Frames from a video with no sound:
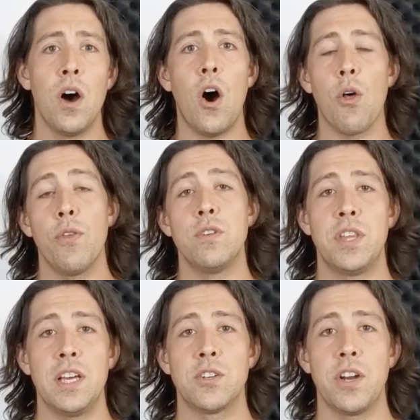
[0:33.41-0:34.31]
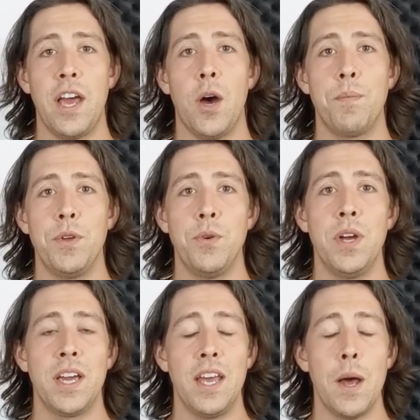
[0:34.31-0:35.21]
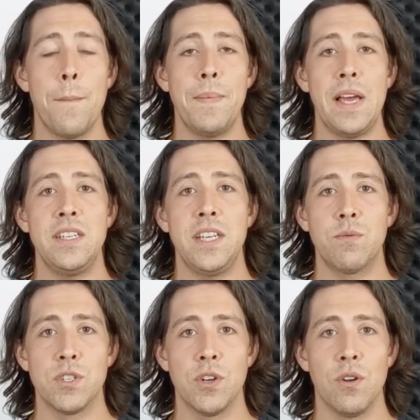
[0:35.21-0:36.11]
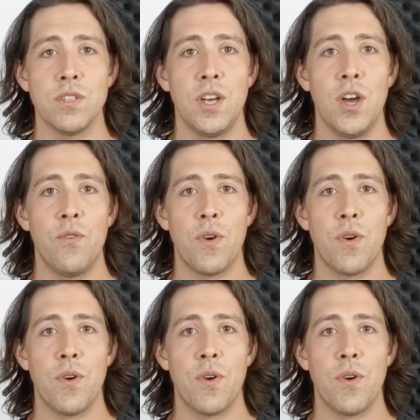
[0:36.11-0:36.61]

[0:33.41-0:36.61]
all of those things are going to help you get amazing results